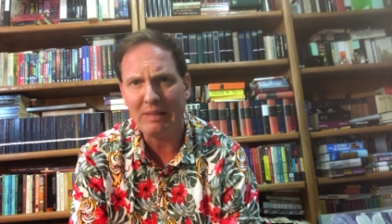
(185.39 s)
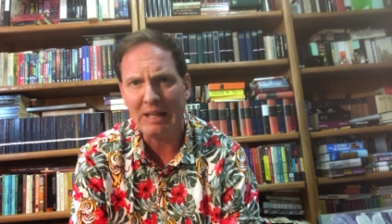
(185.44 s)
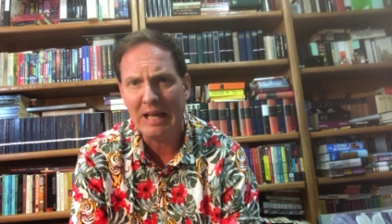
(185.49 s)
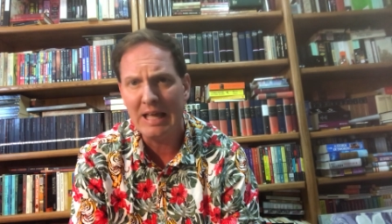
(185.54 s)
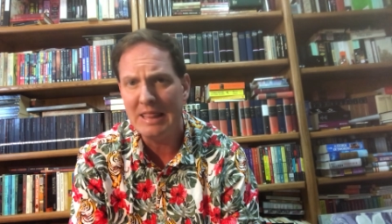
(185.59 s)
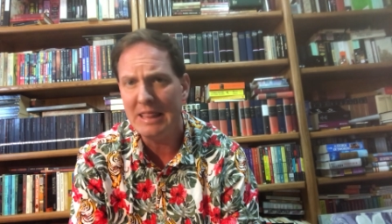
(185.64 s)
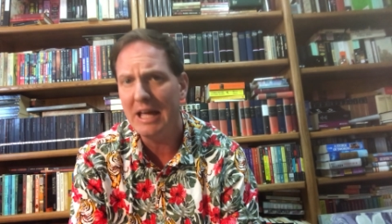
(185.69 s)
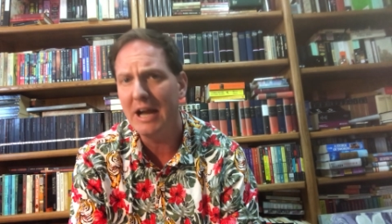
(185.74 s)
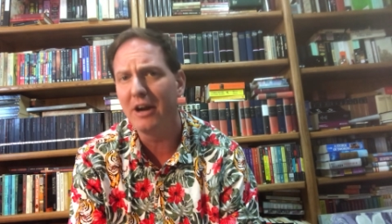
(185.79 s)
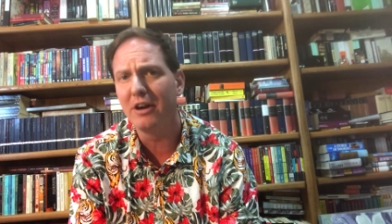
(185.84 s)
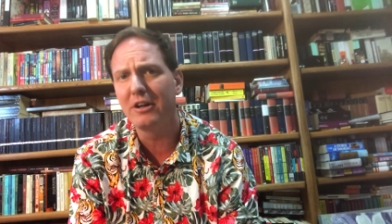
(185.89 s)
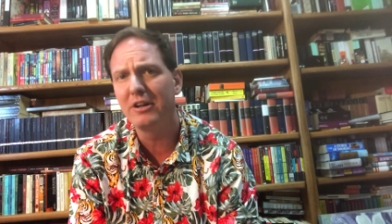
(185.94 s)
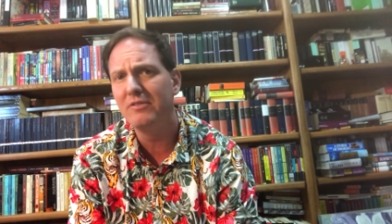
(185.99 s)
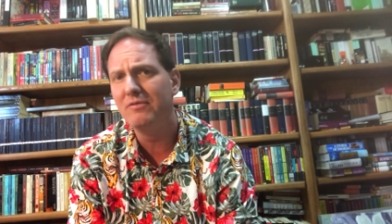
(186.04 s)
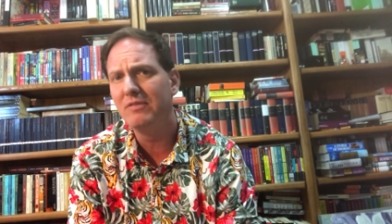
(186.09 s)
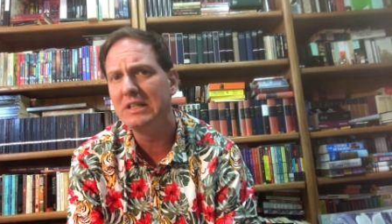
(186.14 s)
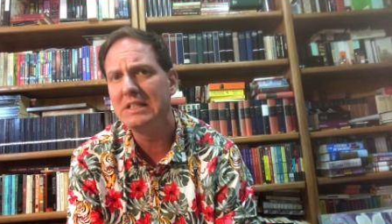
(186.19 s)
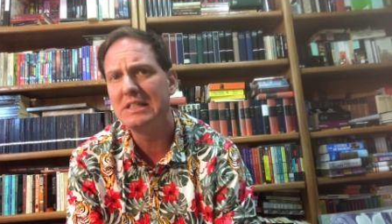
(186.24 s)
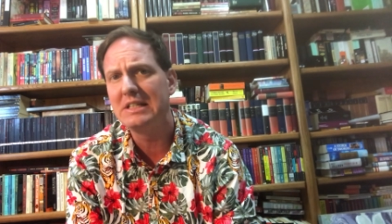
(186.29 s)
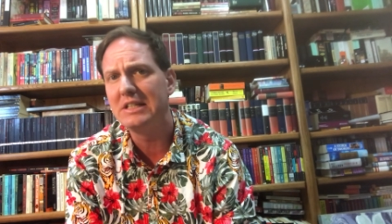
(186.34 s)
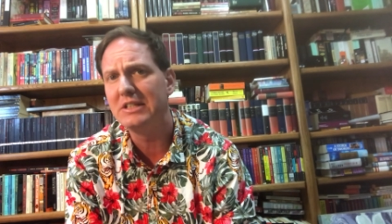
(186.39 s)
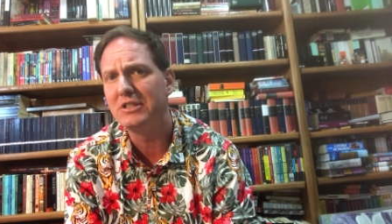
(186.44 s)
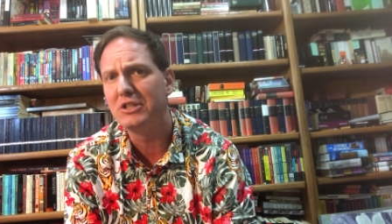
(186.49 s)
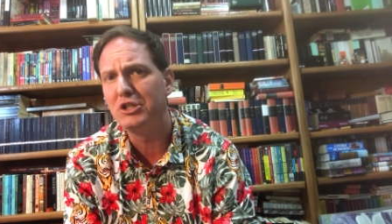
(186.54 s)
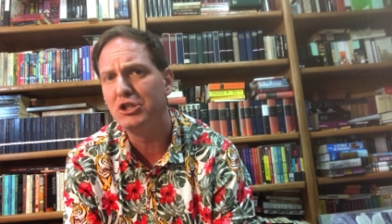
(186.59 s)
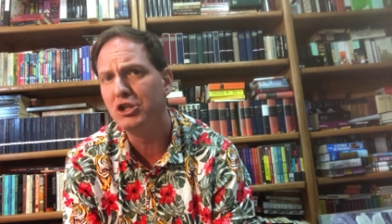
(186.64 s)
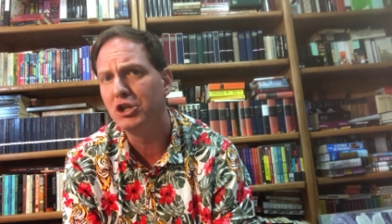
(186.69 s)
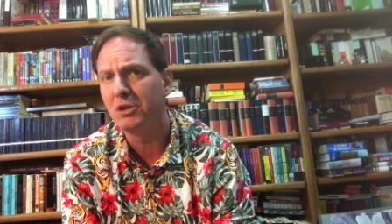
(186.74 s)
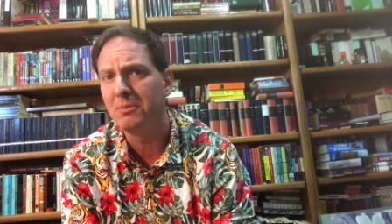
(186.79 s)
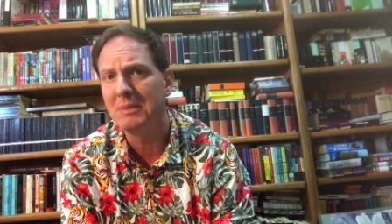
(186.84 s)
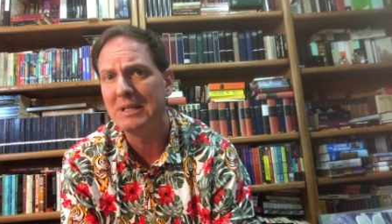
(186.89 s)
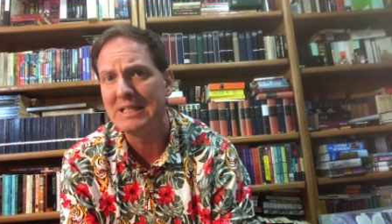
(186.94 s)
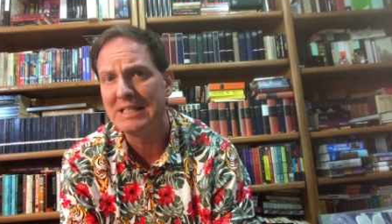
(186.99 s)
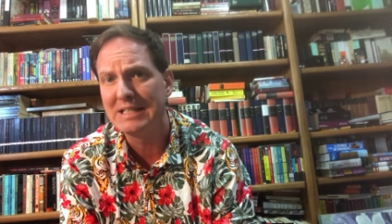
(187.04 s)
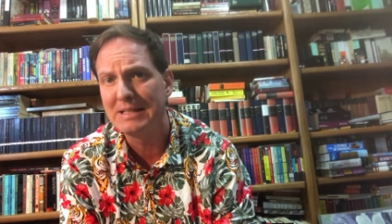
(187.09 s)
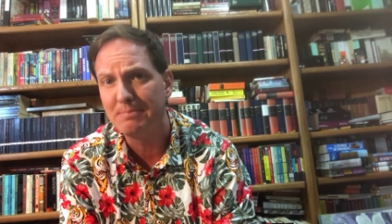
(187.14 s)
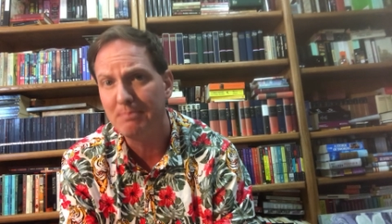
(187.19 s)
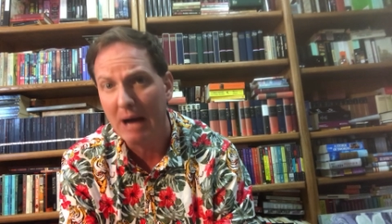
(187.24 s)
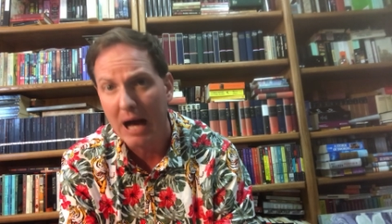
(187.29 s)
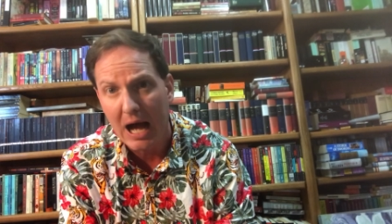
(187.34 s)
and they're convinced he's a German
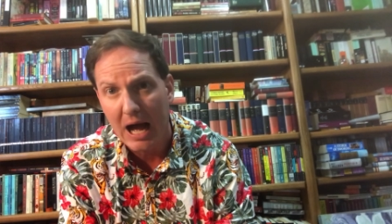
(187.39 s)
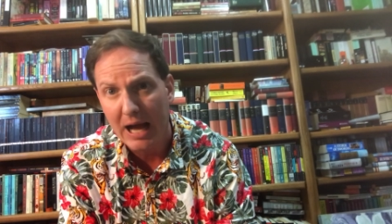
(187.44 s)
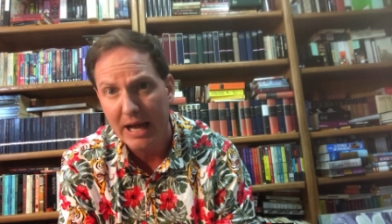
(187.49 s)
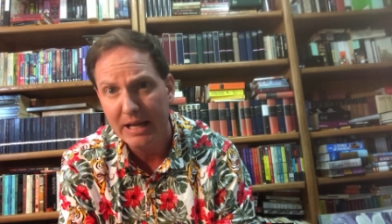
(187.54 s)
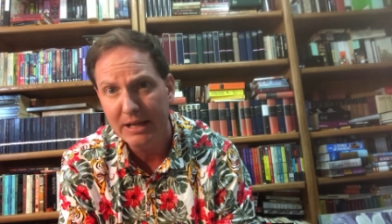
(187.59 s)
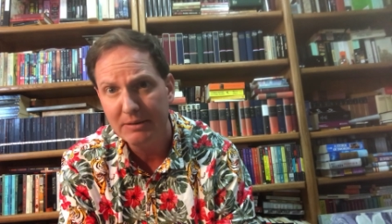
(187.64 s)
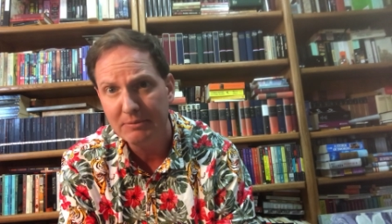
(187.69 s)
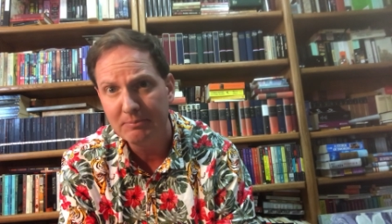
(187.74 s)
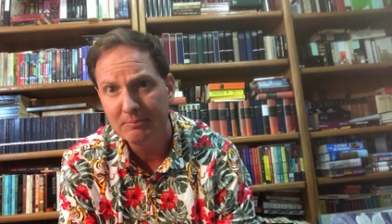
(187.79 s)
spy,